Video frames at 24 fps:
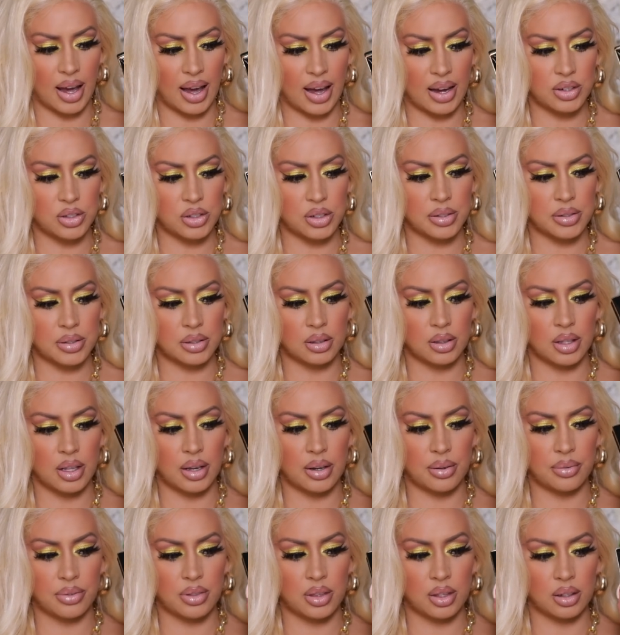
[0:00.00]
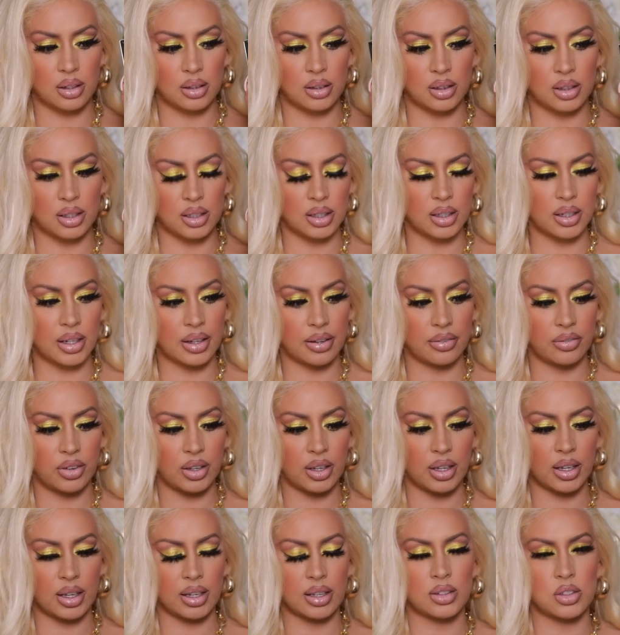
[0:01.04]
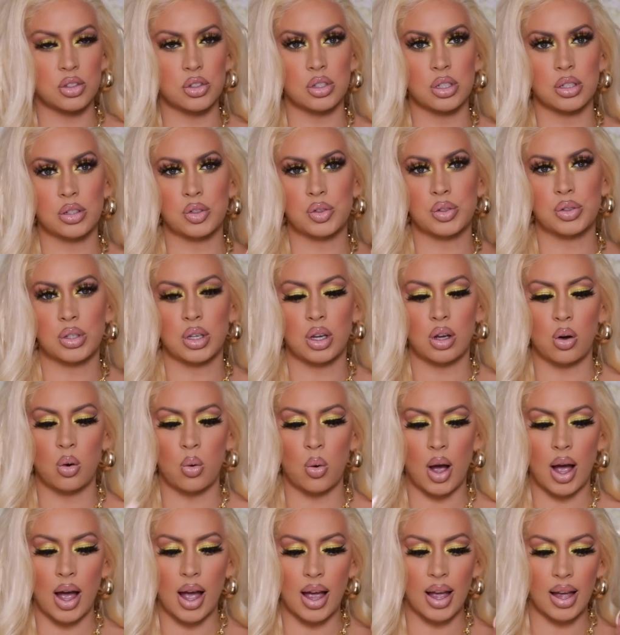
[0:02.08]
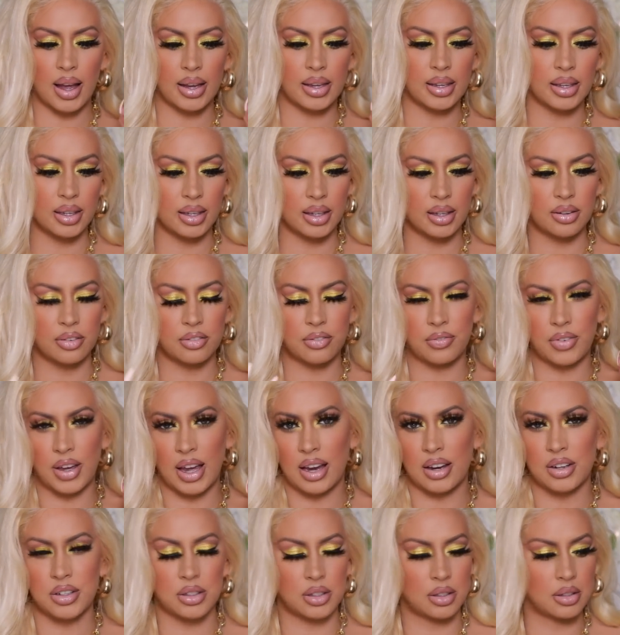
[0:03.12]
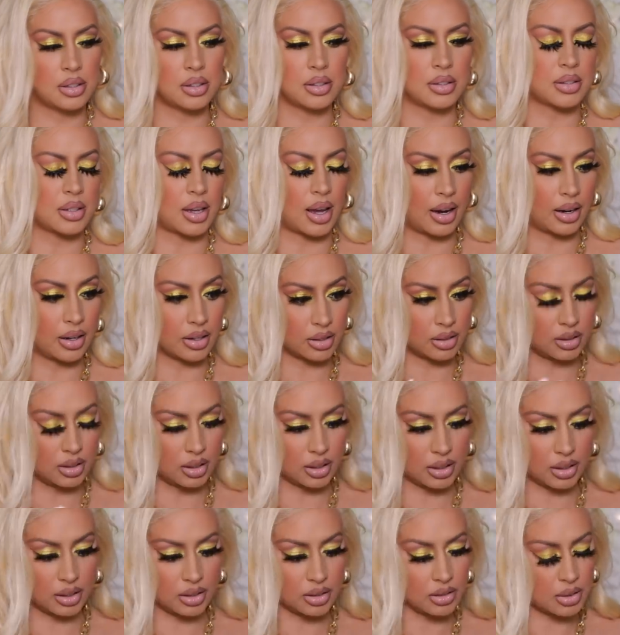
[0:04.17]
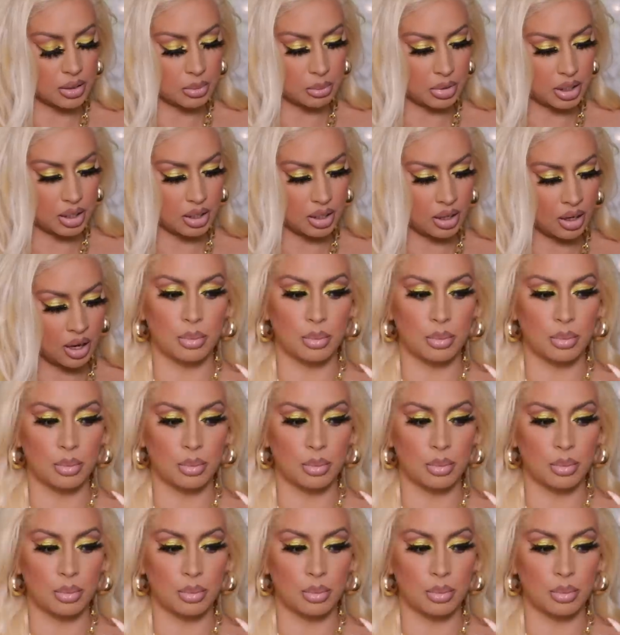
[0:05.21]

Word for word: I just love the look of it. It's just so high-end fashion designer looking to me.